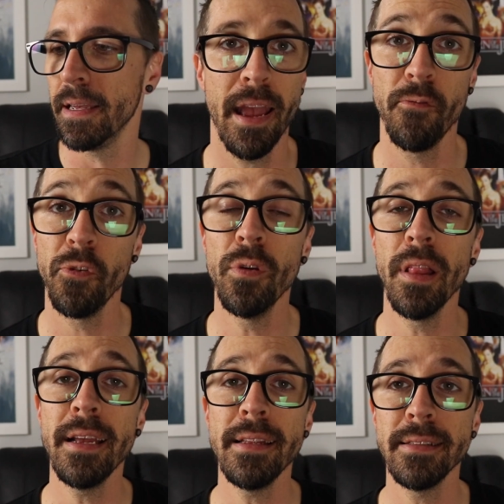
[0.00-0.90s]
And for you
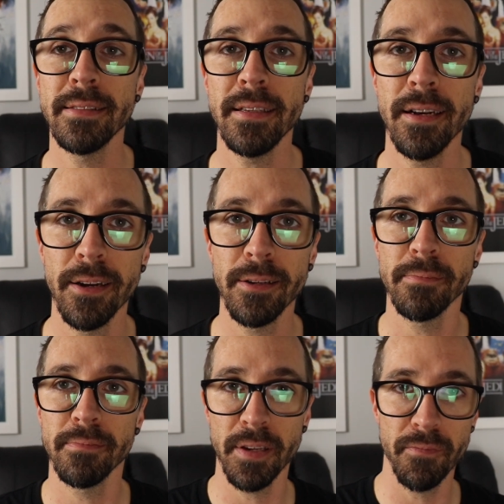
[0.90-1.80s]
ladies,
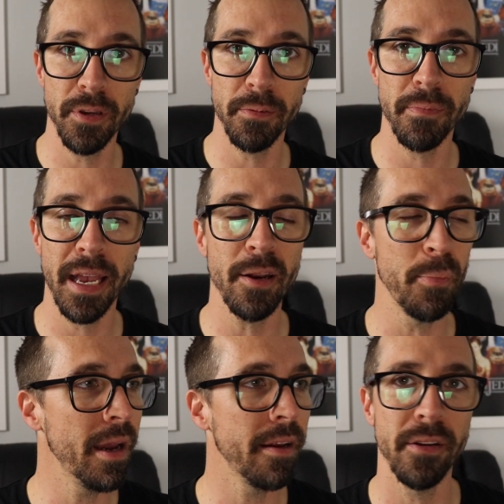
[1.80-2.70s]
if you're out and
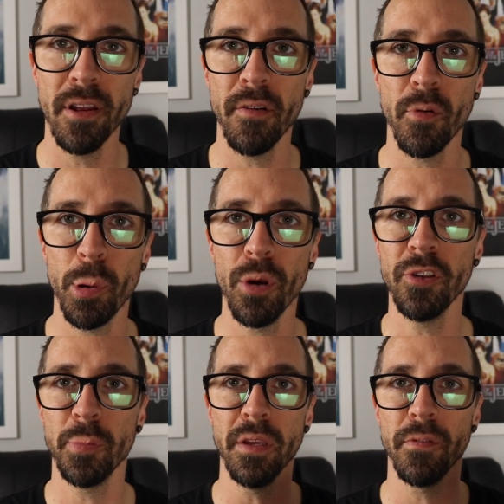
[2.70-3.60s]
about, you don't have a
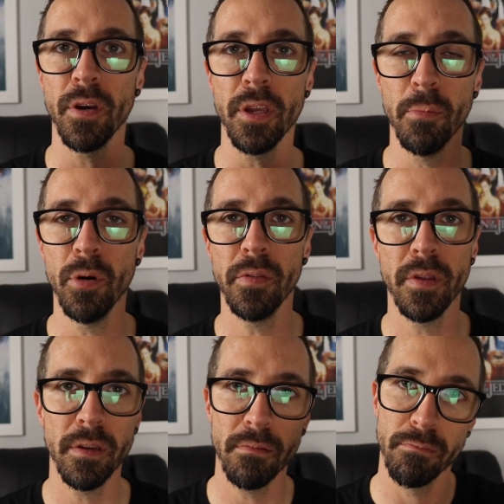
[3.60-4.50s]
purse, but you've got your mod,
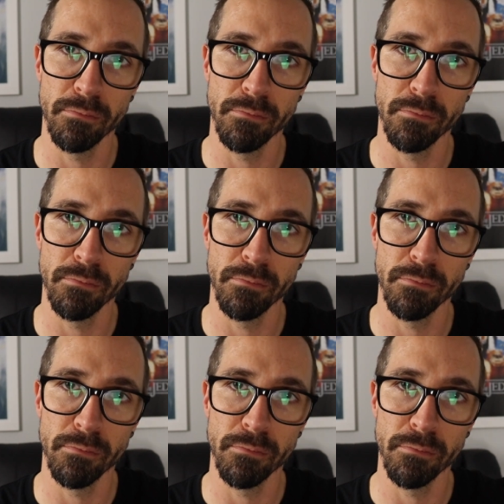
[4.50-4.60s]
then,